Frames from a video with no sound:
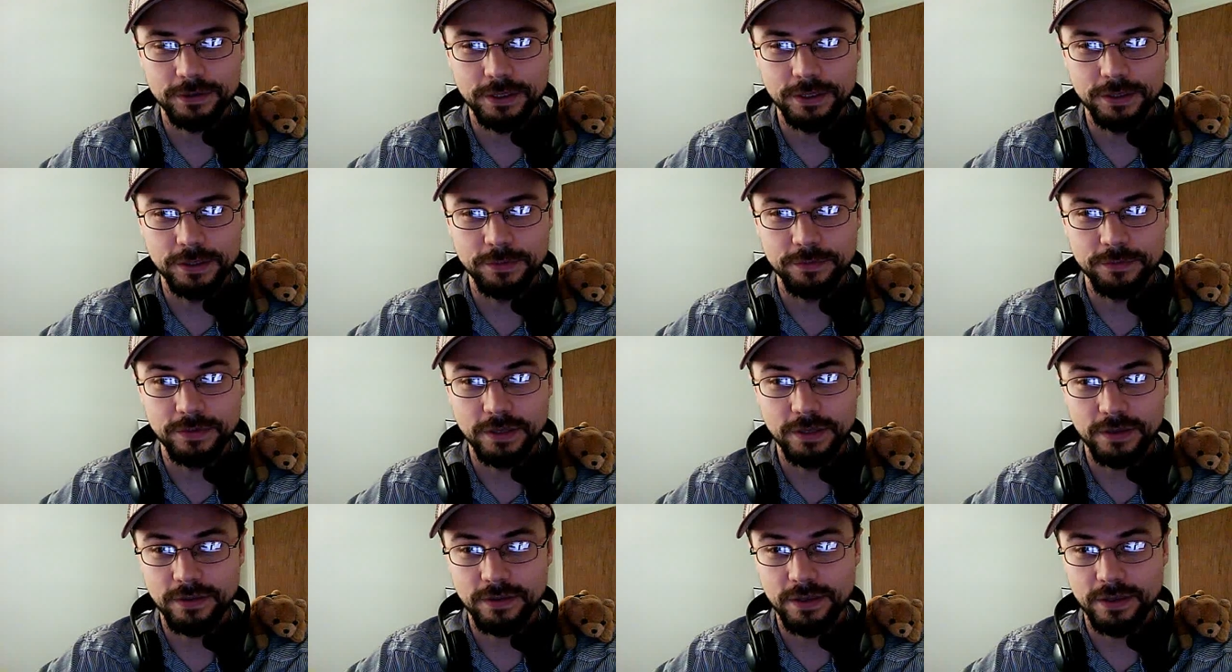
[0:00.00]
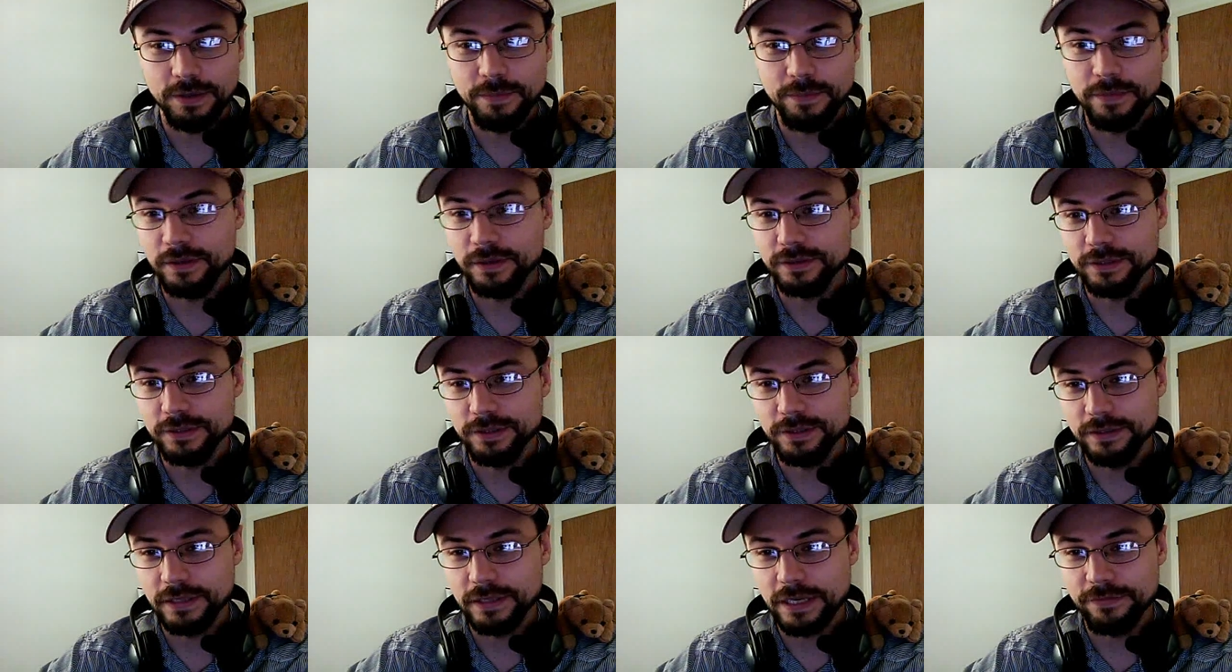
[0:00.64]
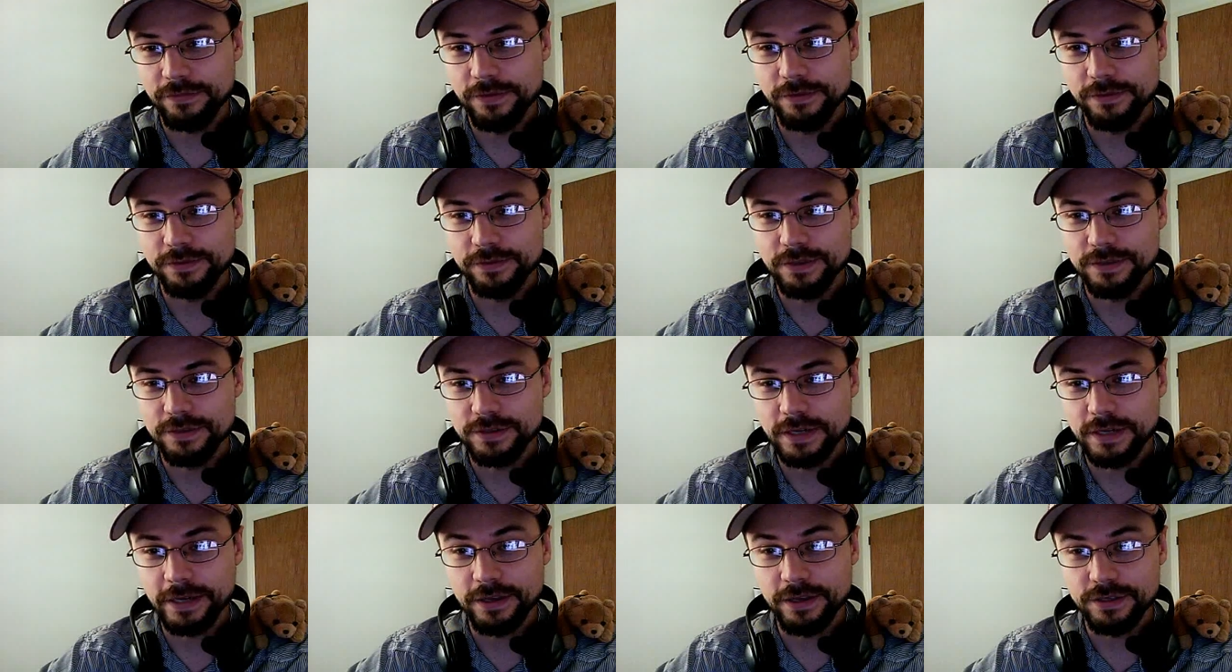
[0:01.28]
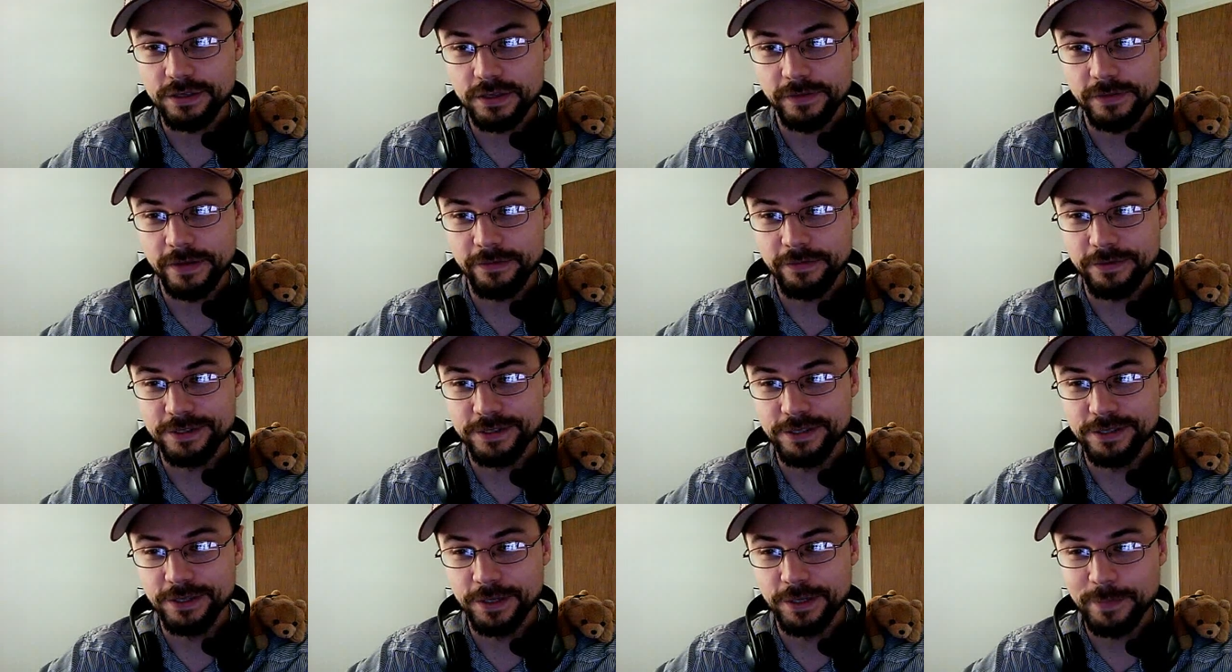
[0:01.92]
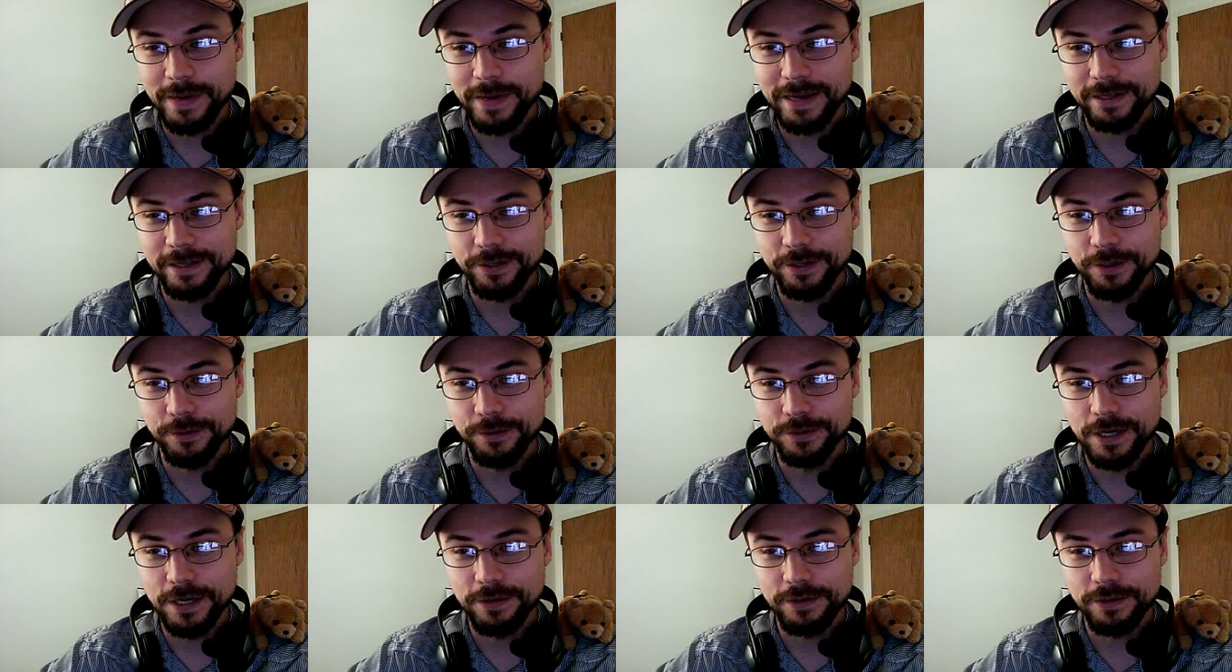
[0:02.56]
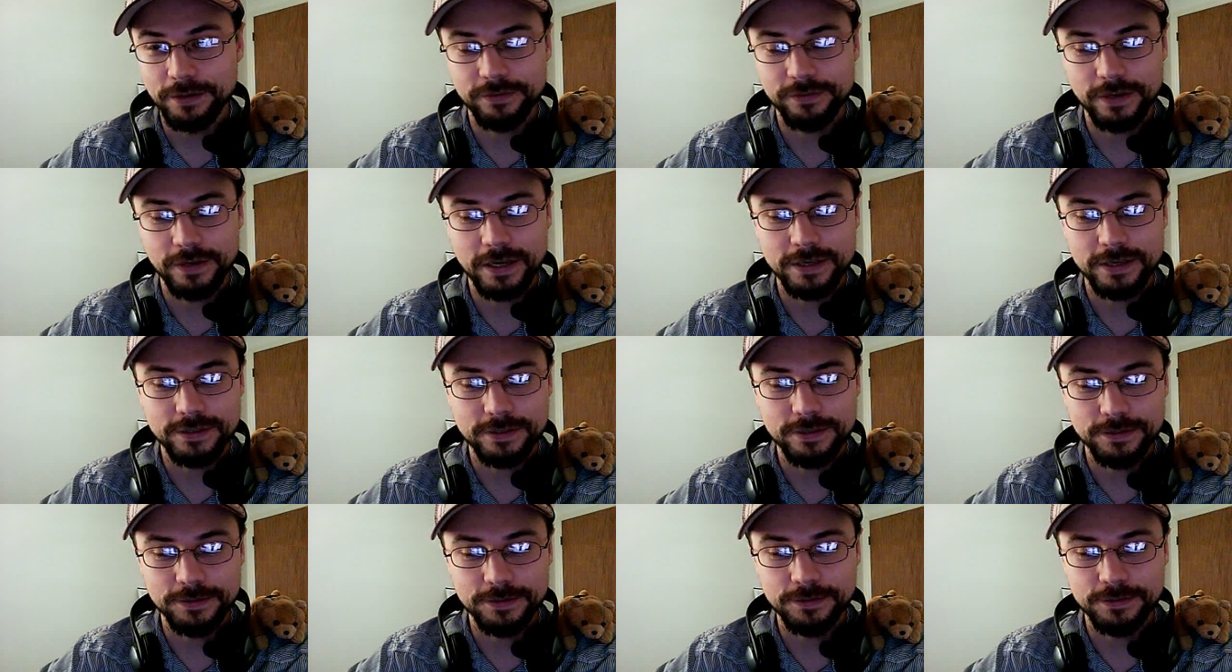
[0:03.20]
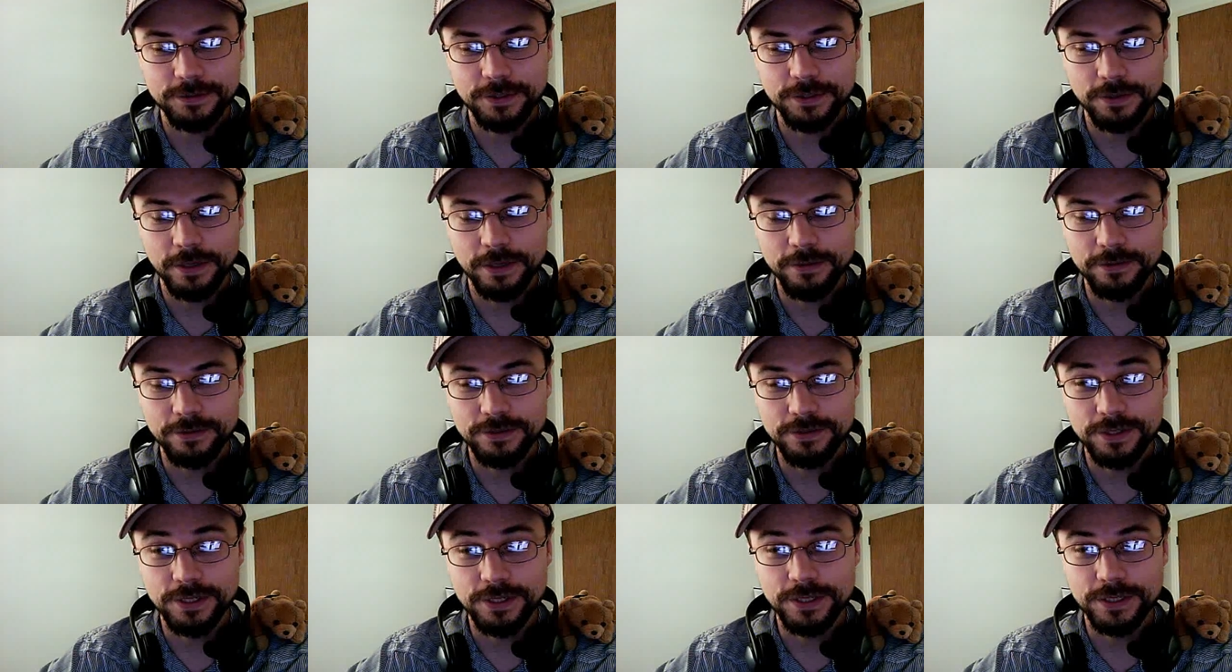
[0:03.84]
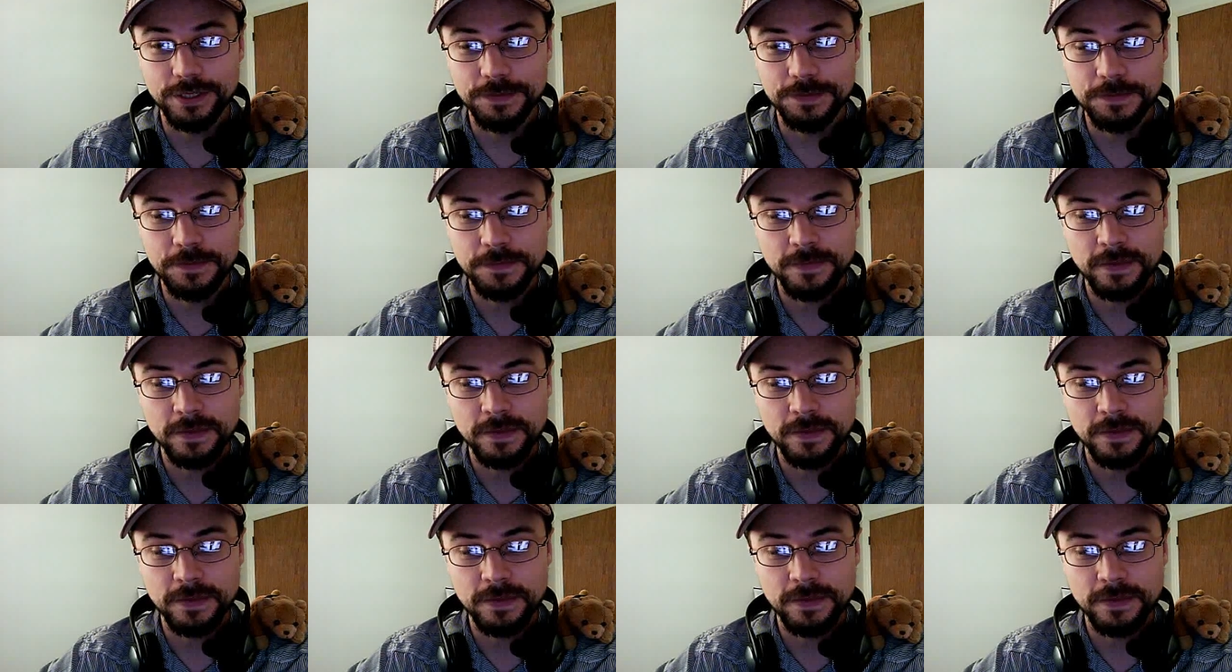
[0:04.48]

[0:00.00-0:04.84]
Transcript: It I think melted in like 15 seconds. I've never seen an Abaddon go down that fast, so that was good.